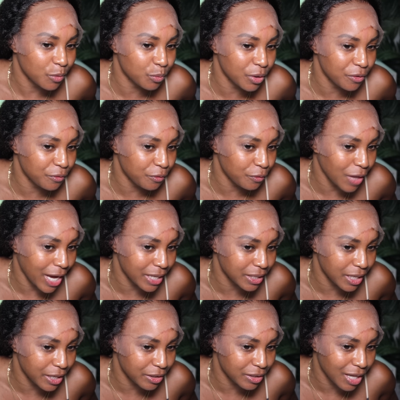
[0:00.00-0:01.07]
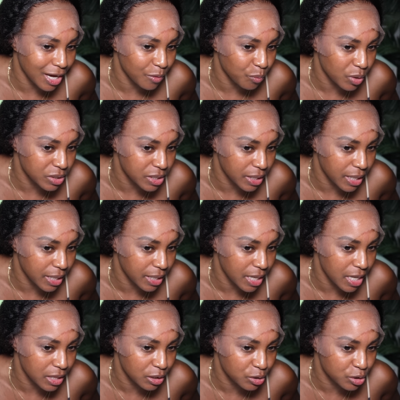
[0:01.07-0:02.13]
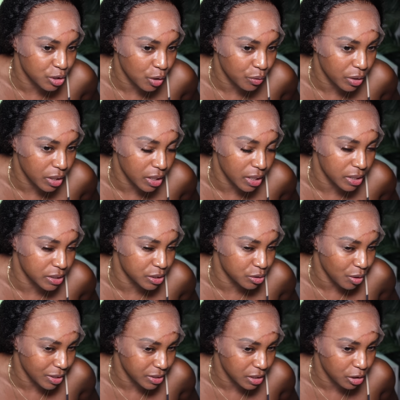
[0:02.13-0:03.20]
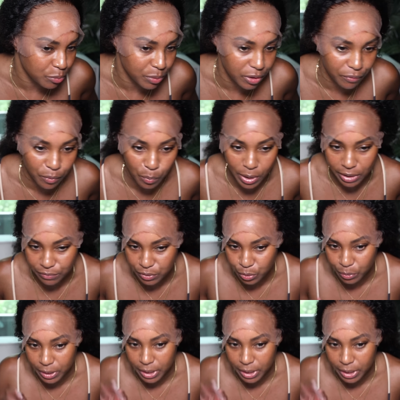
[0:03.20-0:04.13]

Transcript: We flattened the hairline once again. It looks so good. It still has a little bit of a wave to